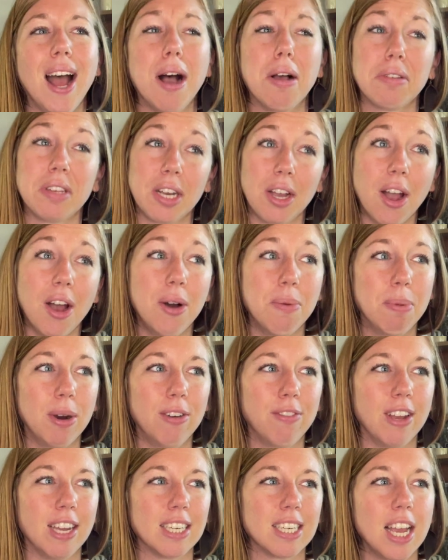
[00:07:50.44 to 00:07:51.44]
was like, oh,
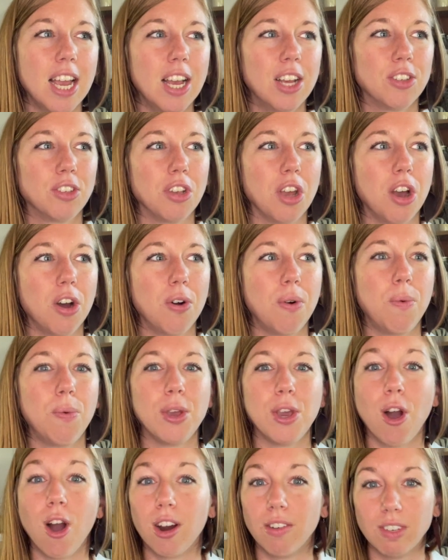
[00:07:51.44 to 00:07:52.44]
perfect. So
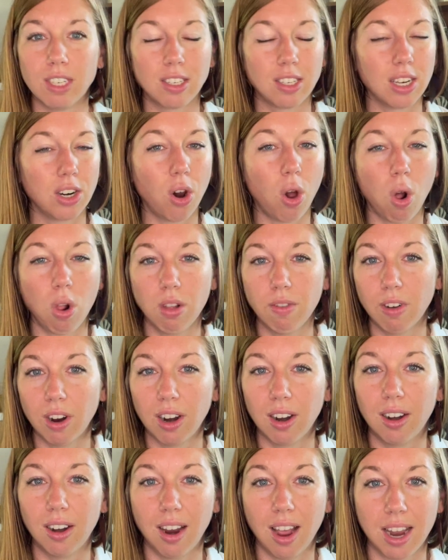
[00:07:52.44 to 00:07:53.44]
we harvested all of
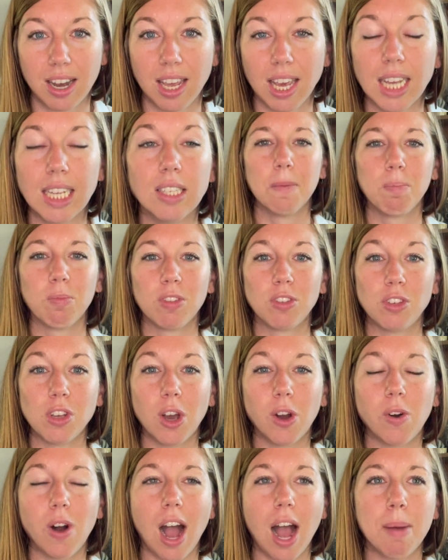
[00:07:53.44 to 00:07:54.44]
our onions.
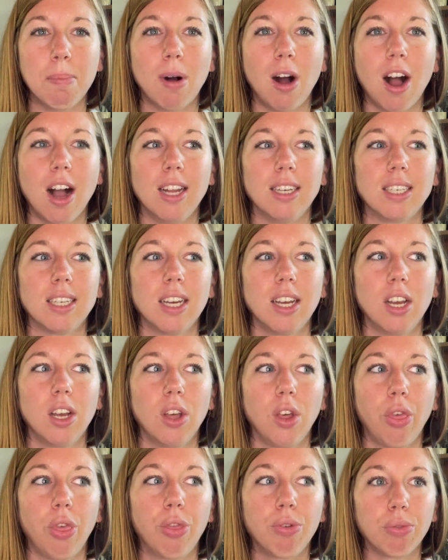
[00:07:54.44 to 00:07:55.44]
So I bought
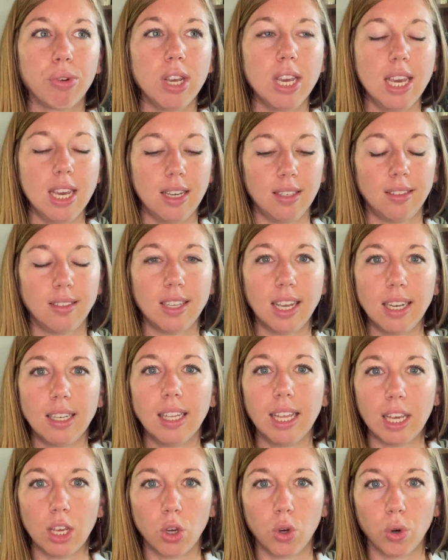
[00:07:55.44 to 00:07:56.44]
3
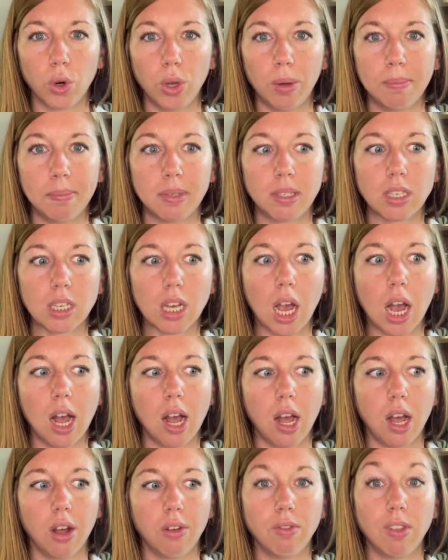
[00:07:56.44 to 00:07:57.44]
seedling groups
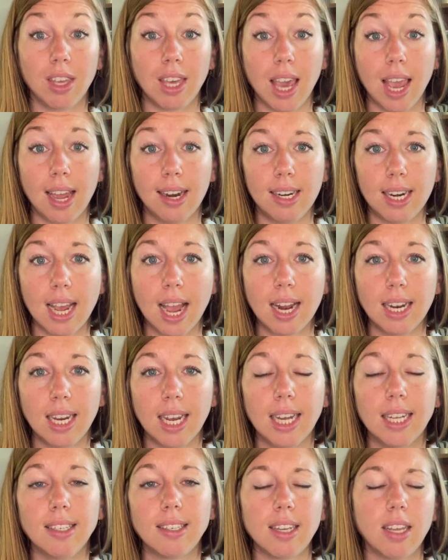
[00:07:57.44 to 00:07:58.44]
of the candy
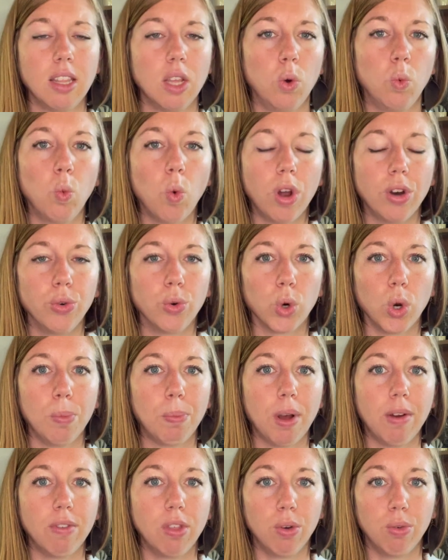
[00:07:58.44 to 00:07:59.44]
onions and then 1
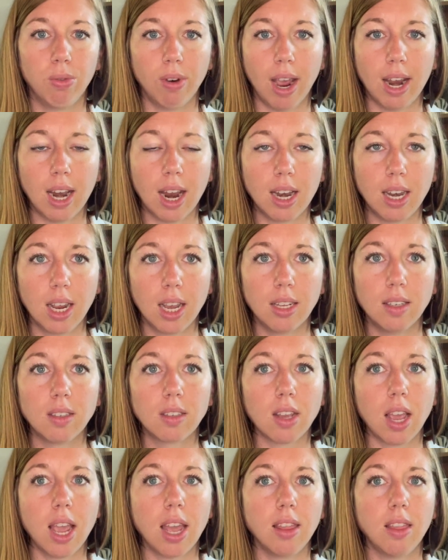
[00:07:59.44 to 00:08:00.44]
group of the red
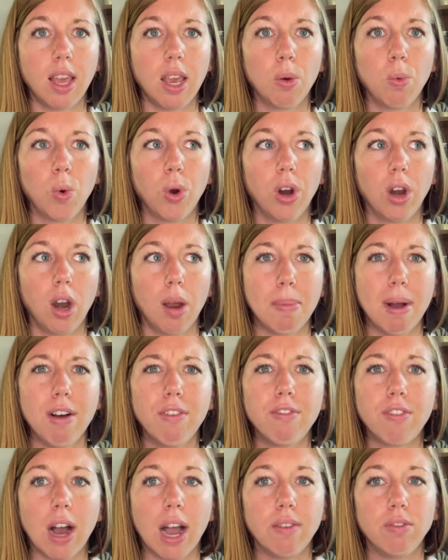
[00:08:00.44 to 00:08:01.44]
onions, and they were
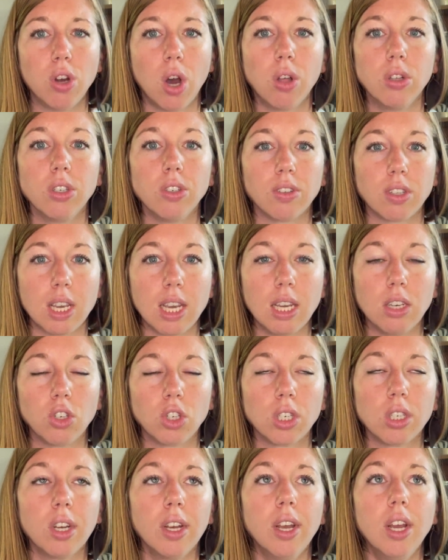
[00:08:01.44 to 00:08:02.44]
about $5
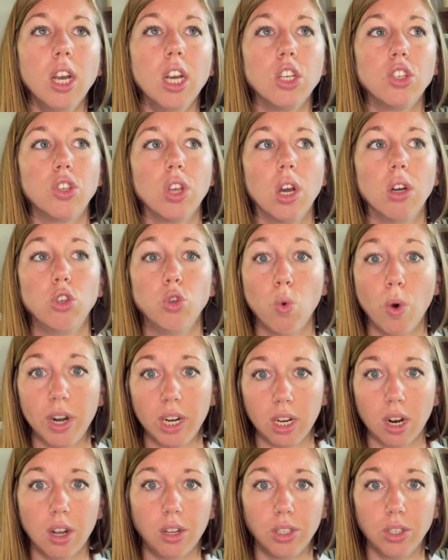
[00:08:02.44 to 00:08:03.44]
each, so
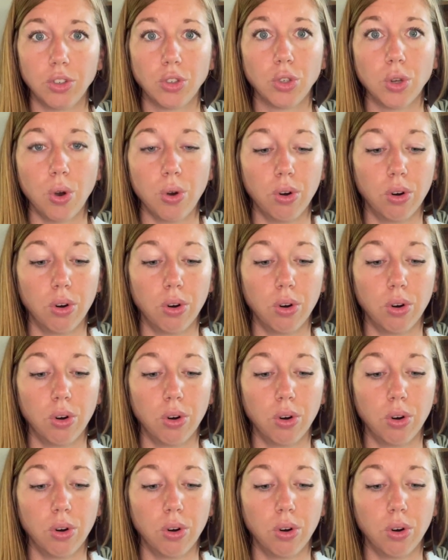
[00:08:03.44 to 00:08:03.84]
$20 total